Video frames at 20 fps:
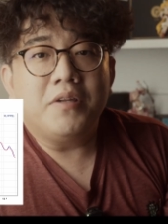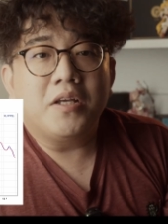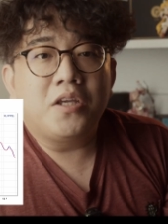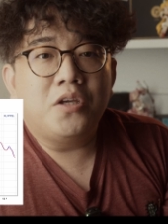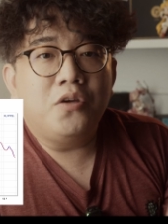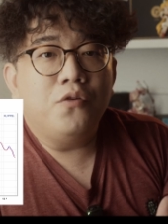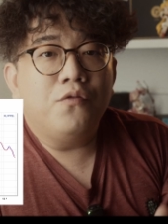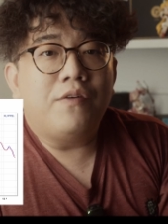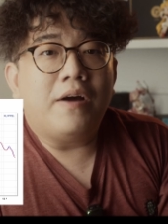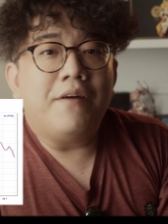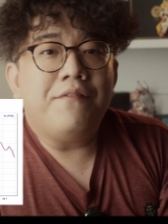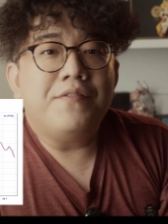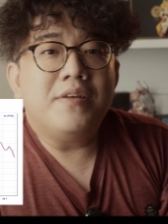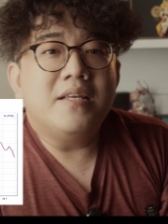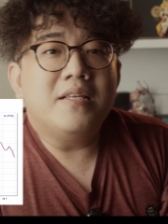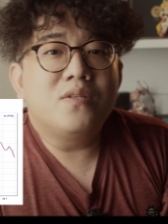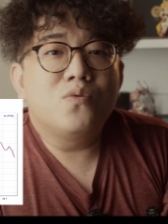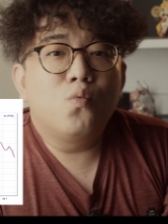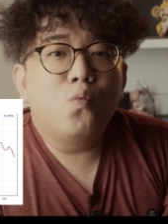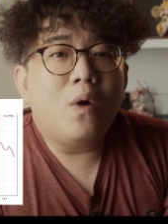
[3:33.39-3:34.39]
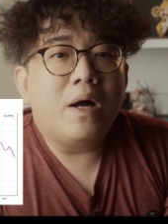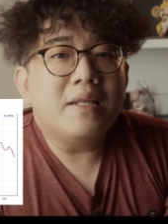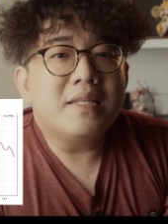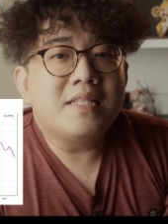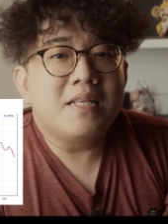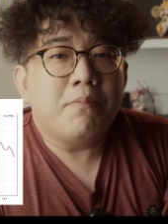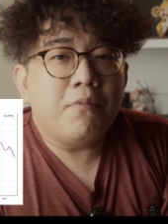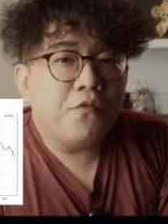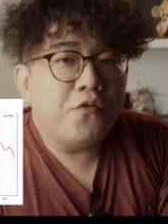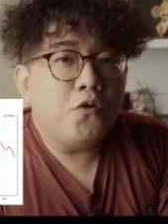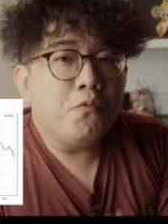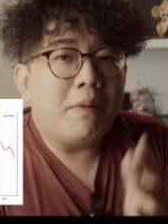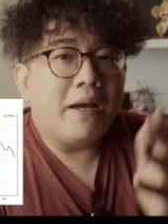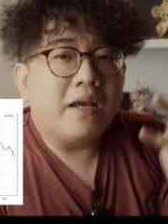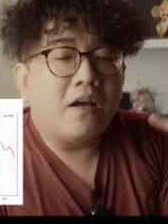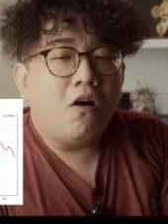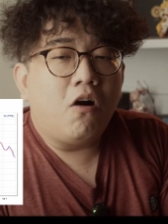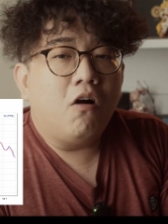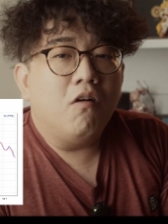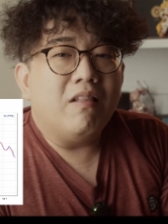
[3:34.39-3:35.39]
the Q5 is what some of you
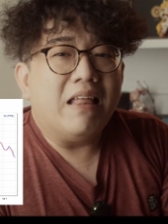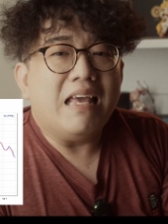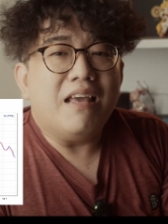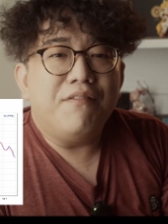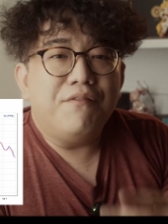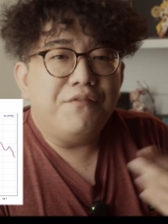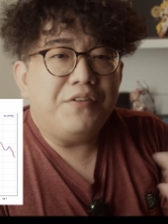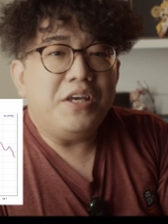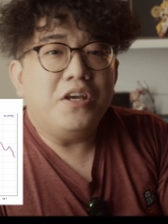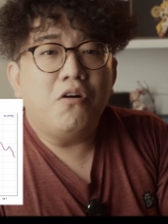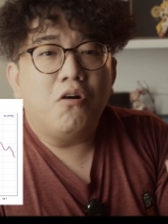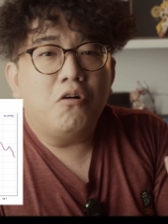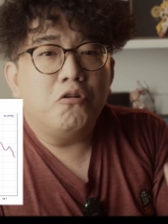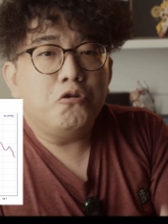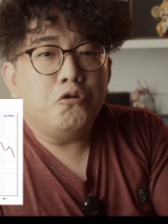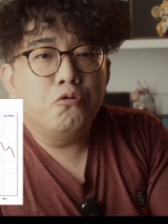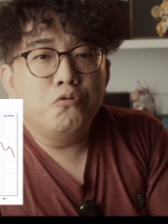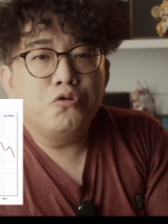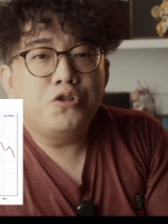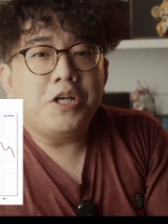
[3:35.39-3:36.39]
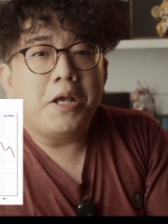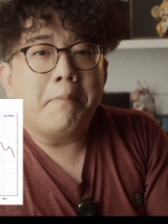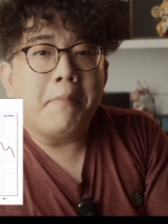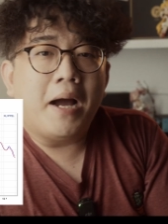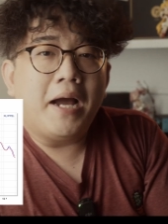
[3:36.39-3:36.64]
might call a V or U-shaped